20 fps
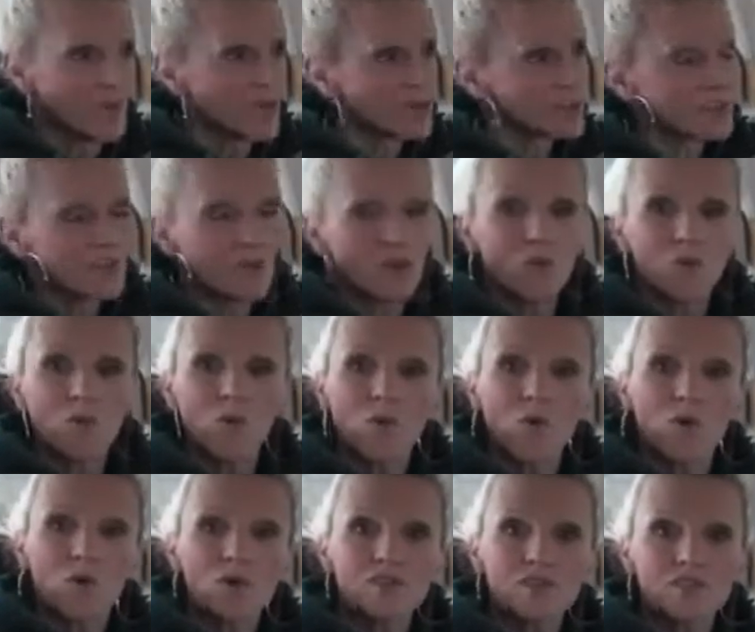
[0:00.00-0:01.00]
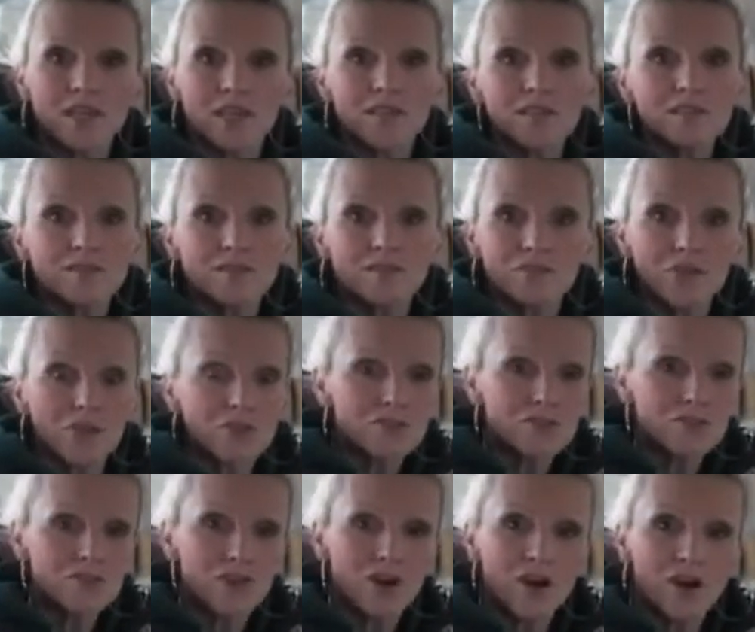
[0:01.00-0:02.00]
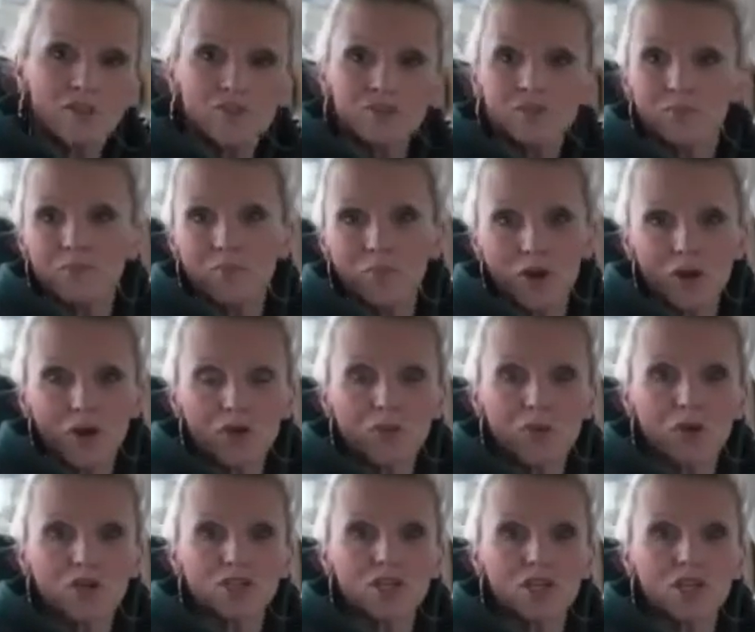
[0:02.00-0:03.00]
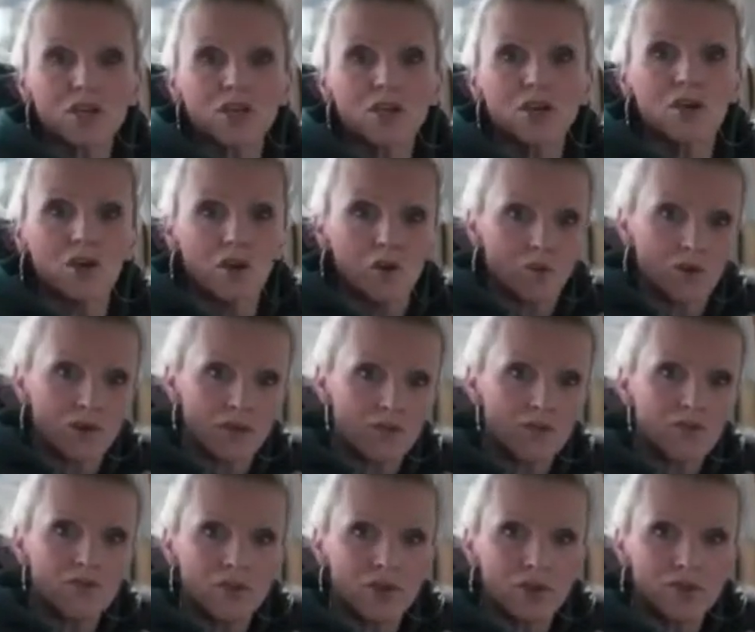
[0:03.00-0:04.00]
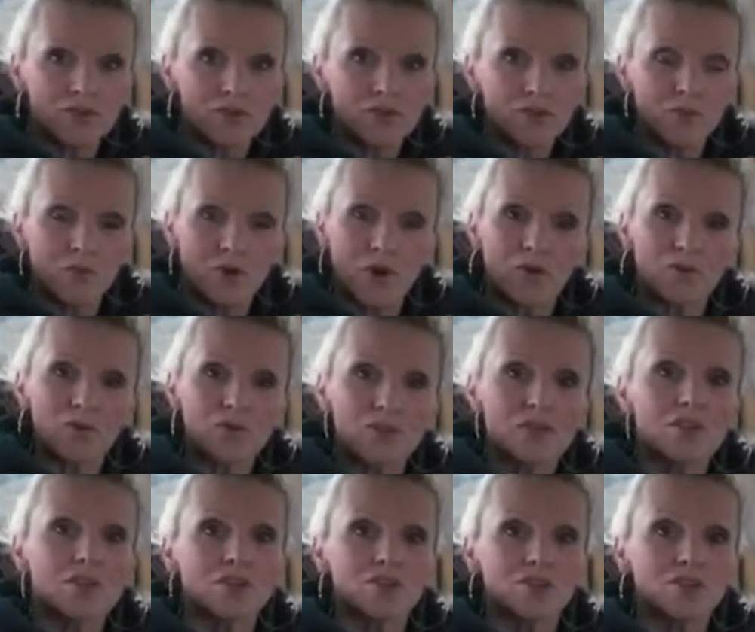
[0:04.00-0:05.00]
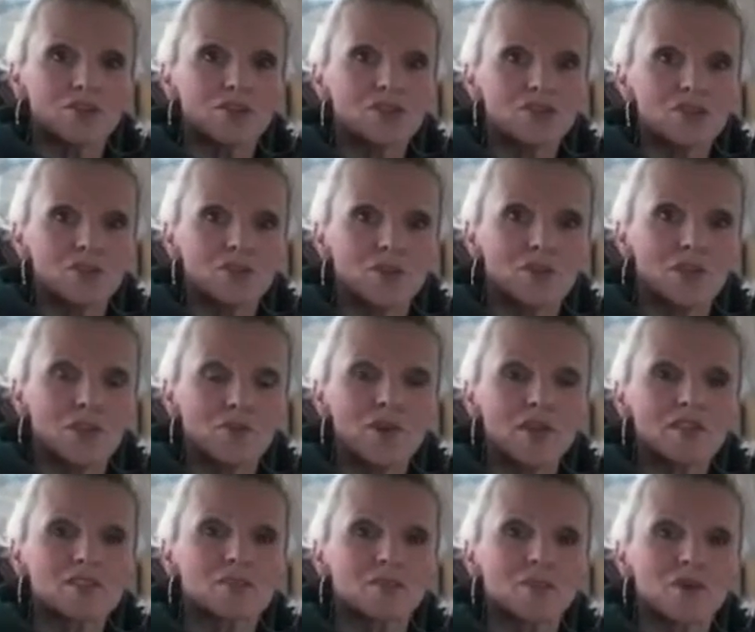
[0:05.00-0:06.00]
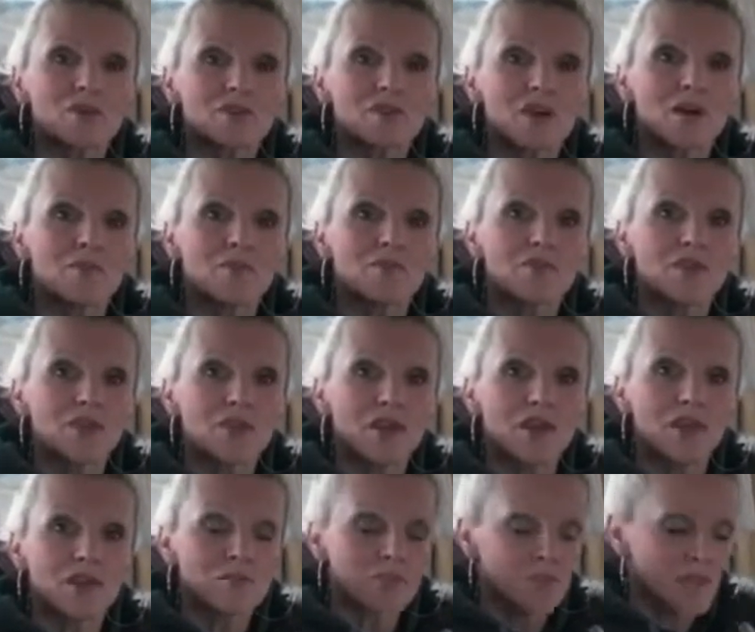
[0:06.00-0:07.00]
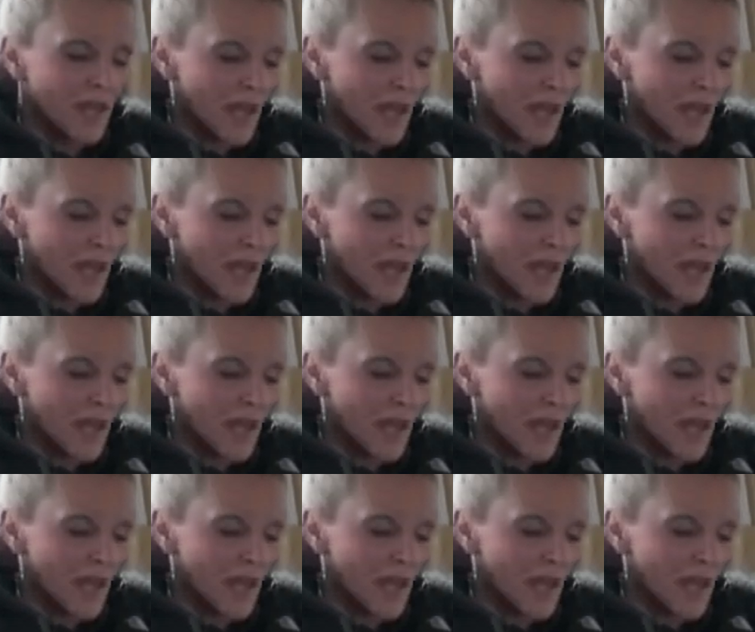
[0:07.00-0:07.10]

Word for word: Nice long walks, take some photographs, bird watching, whatever floats your boat, you can do it no matter what time of the year.